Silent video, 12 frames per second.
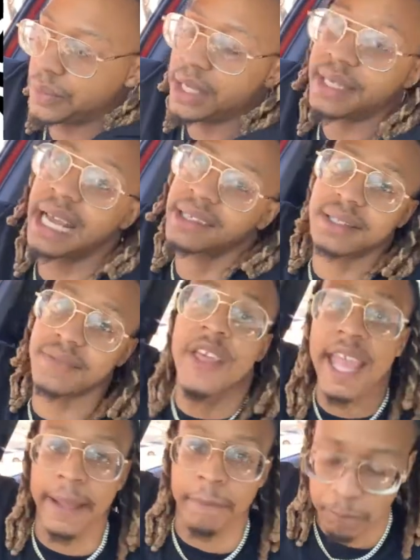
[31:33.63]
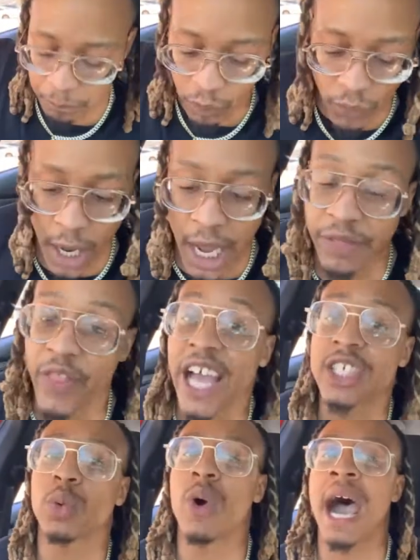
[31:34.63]
That's the thing.
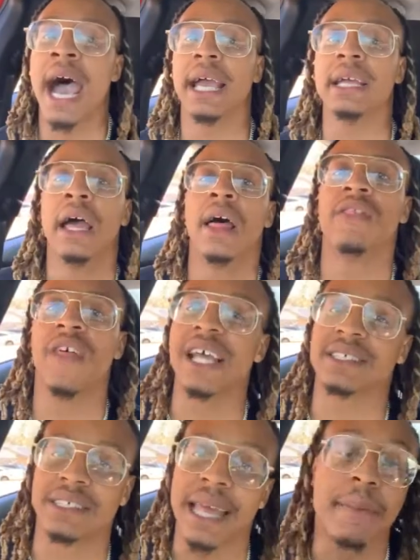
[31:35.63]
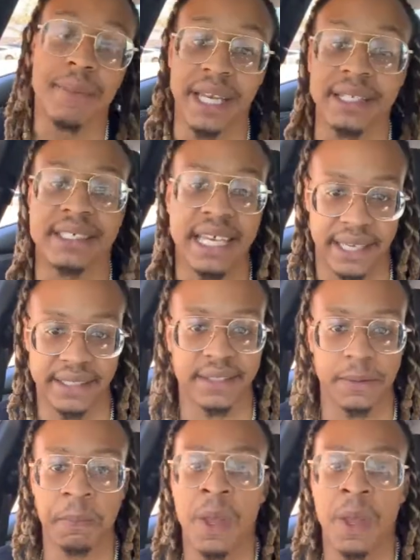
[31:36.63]
That's why that statement exists.